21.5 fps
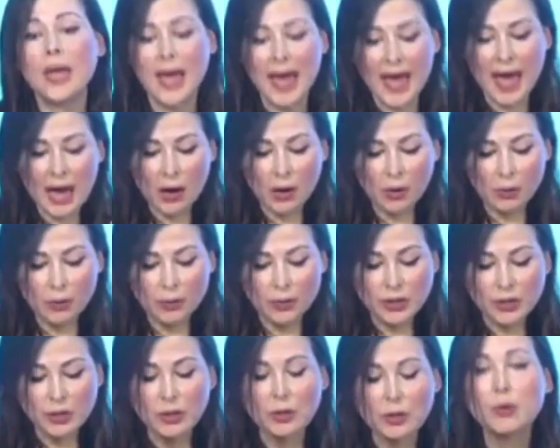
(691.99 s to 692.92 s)
how
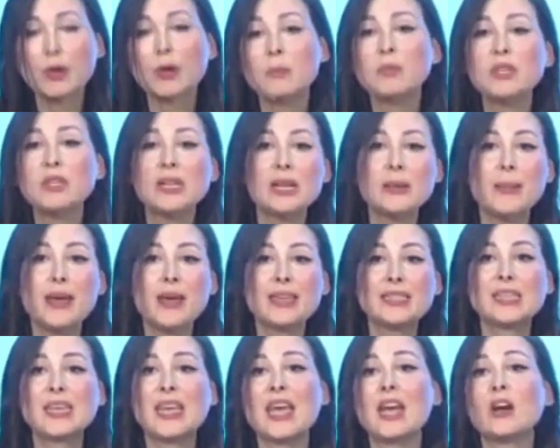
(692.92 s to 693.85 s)
you know
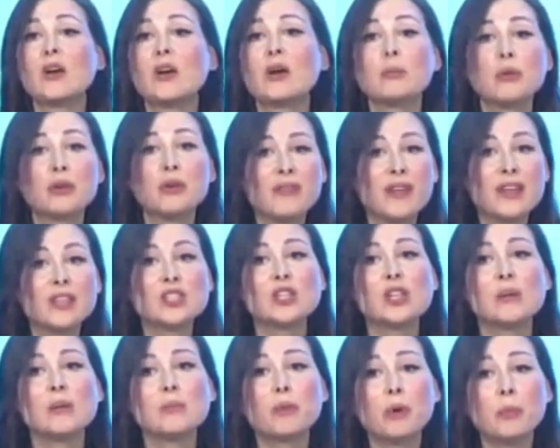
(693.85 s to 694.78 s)
community-based care and
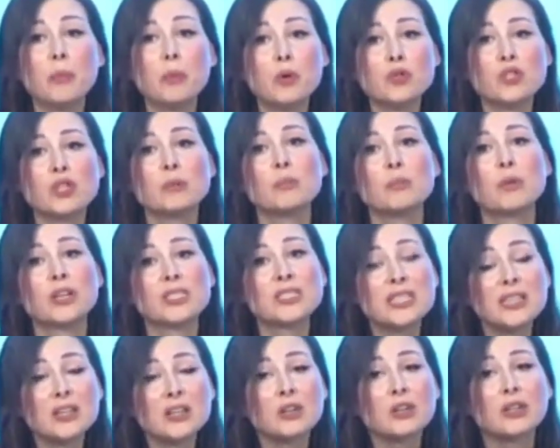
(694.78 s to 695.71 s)
prevention and promotion
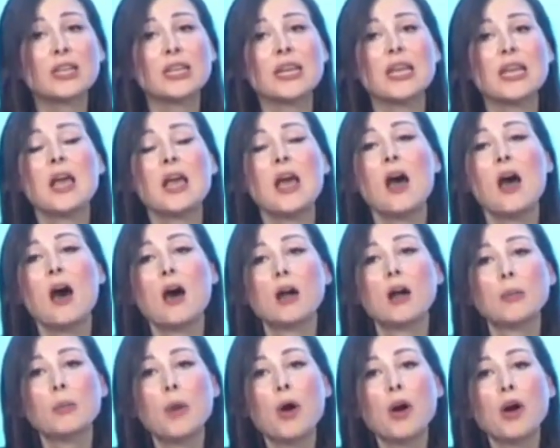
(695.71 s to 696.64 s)
particularly
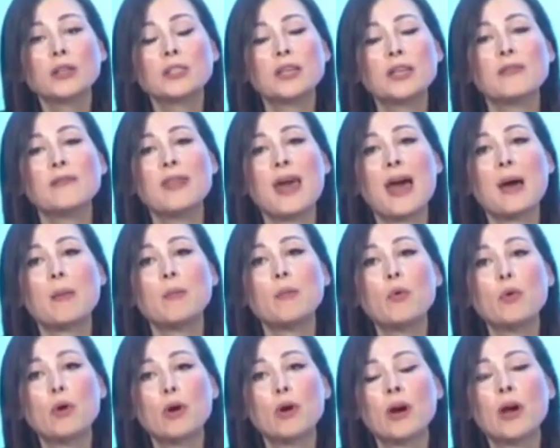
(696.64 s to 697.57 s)
are part of that
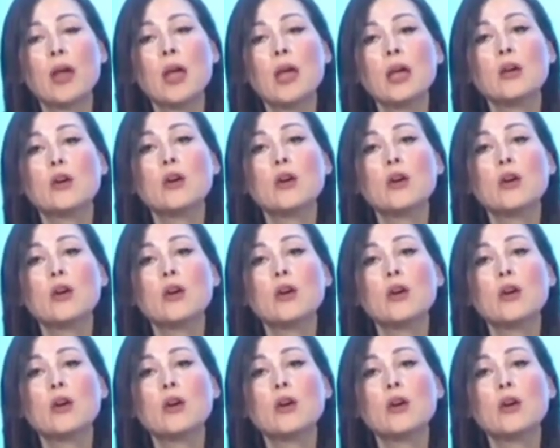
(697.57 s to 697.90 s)
more